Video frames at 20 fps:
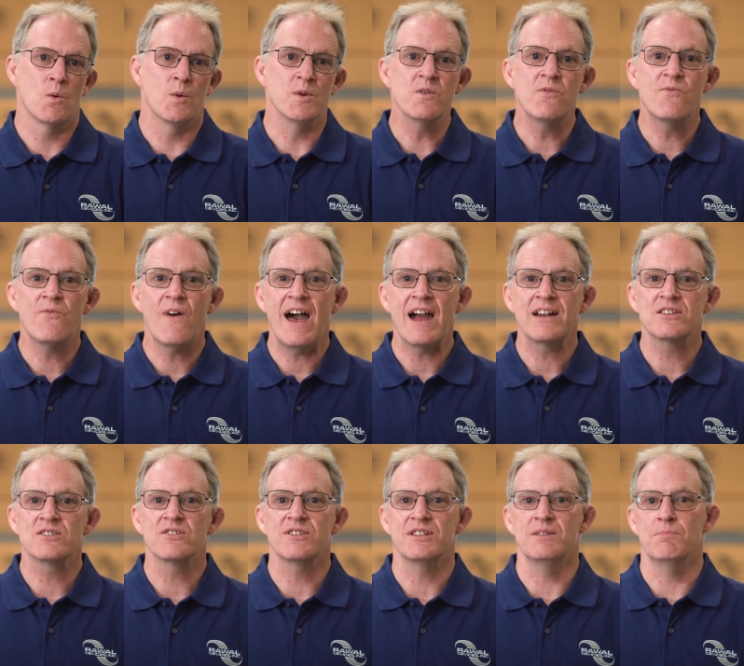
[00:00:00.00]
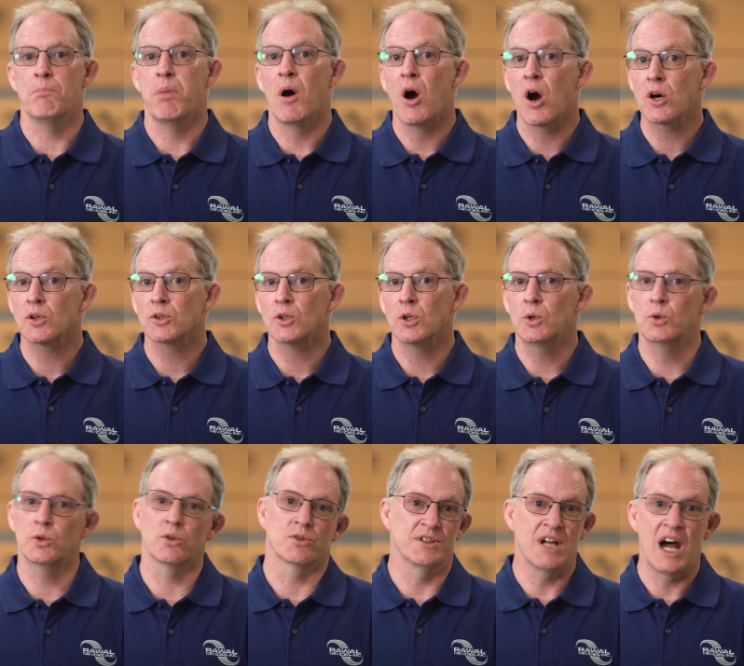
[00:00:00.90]
When you factor in part
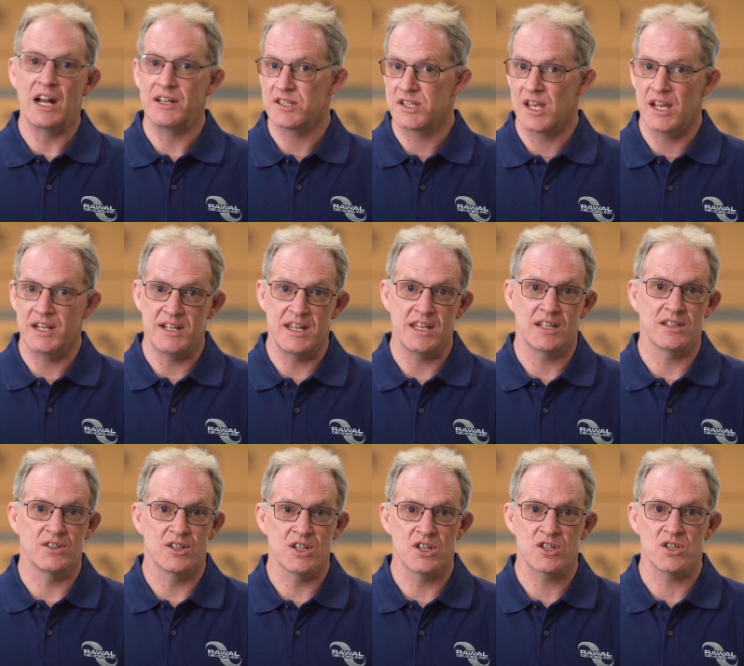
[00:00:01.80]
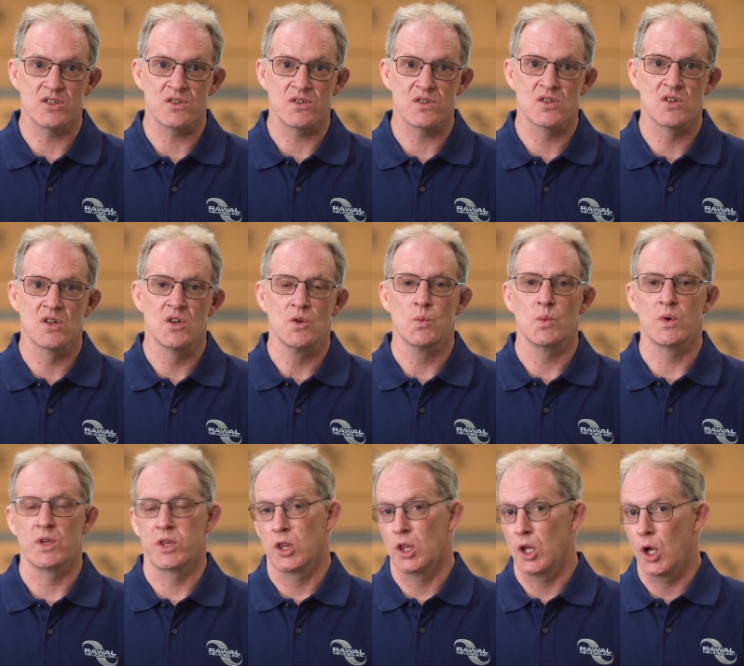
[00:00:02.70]
load or non-design day conditions
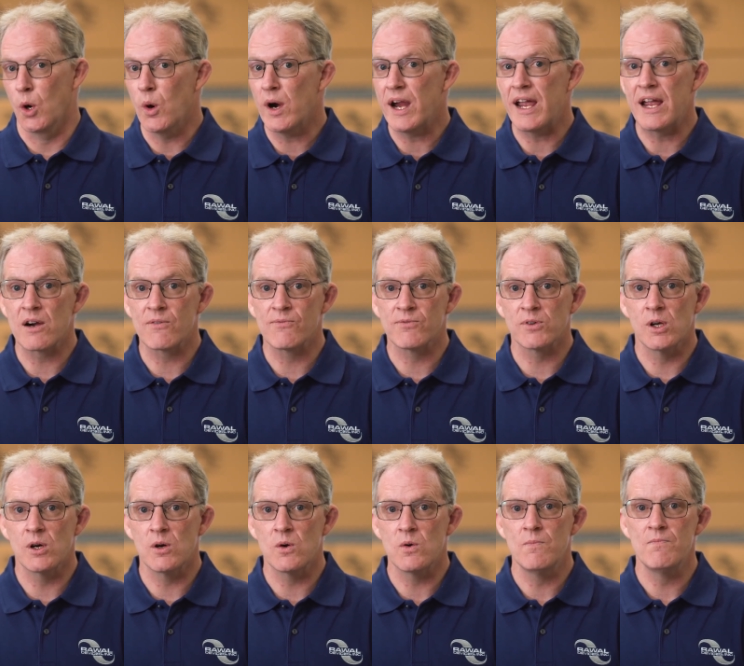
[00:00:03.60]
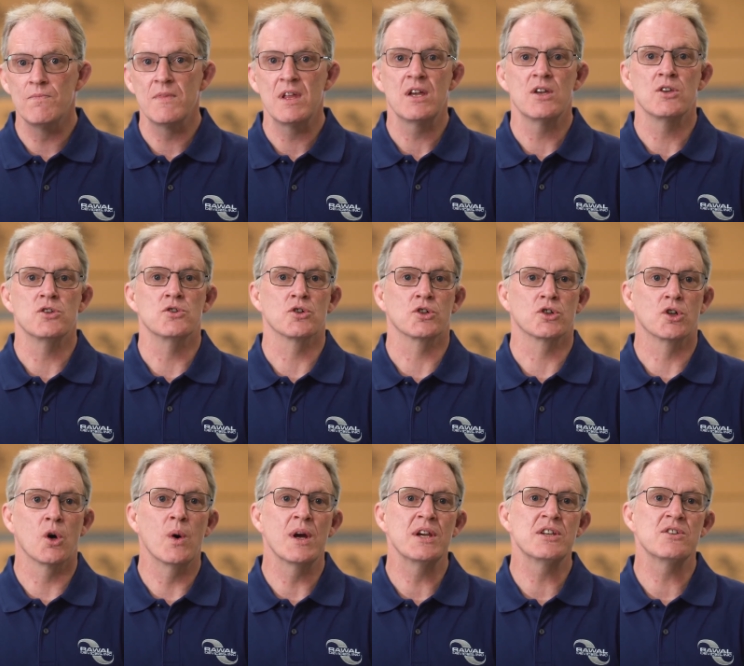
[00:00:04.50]
with lower airflow, you're
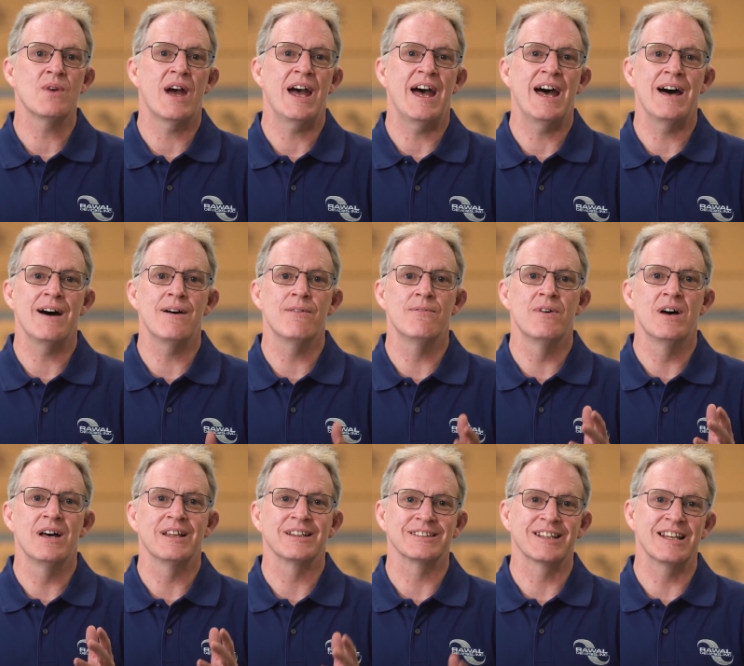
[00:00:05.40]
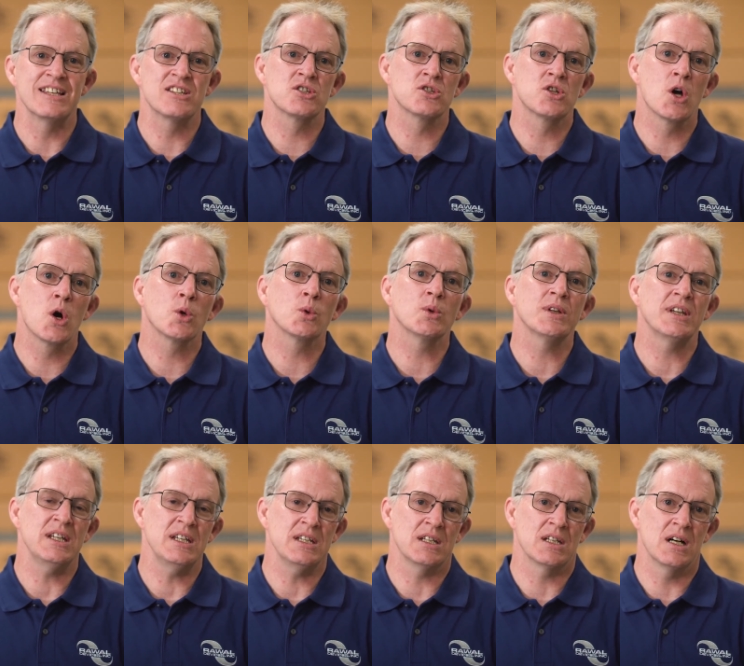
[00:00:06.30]
going to have less total
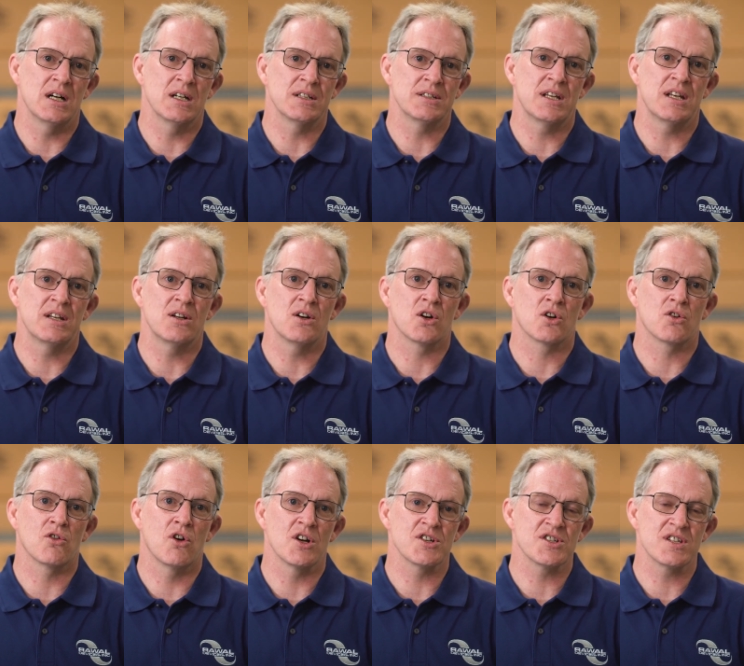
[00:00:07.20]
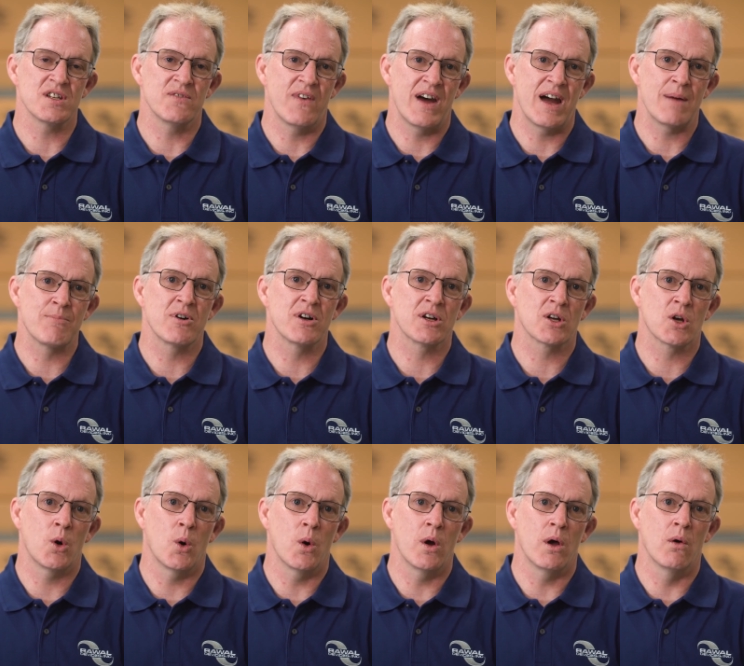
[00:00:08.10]
heat content across the
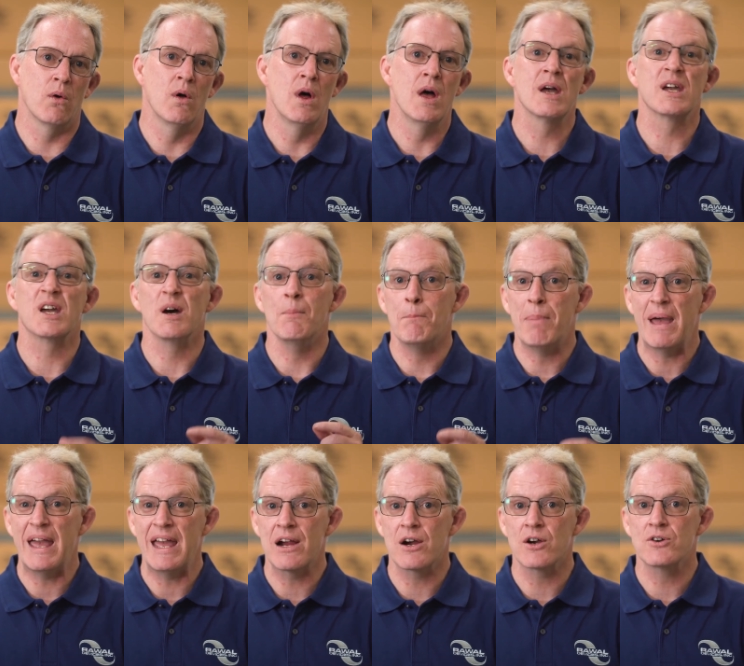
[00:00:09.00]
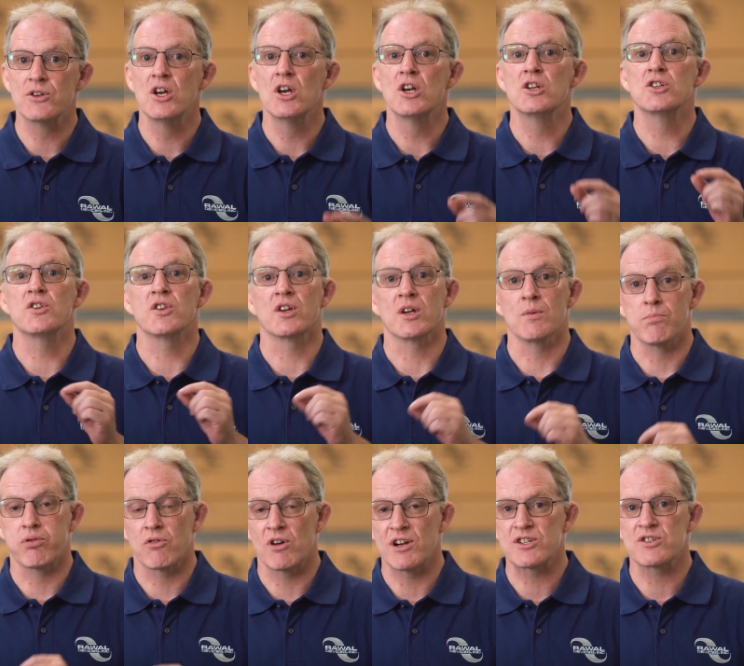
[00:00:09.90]
evaporator coil compared to the
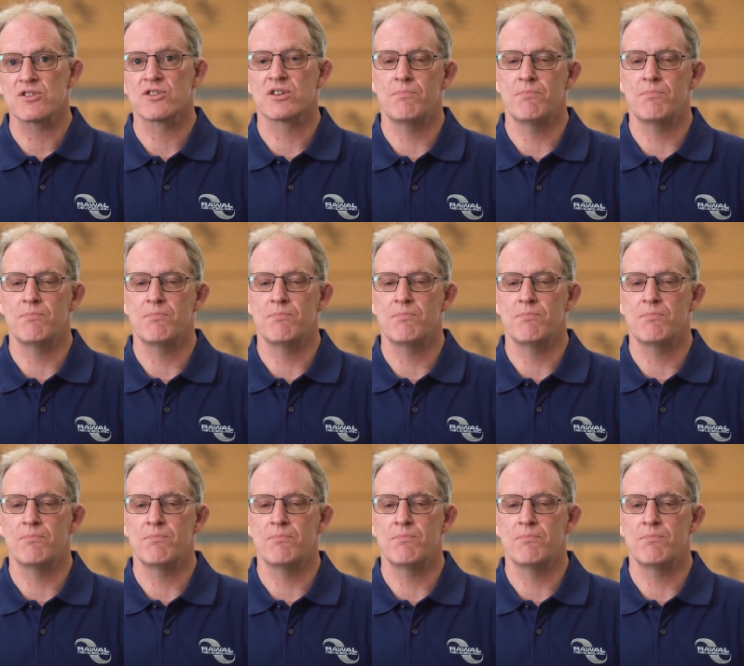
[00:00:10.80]
compressor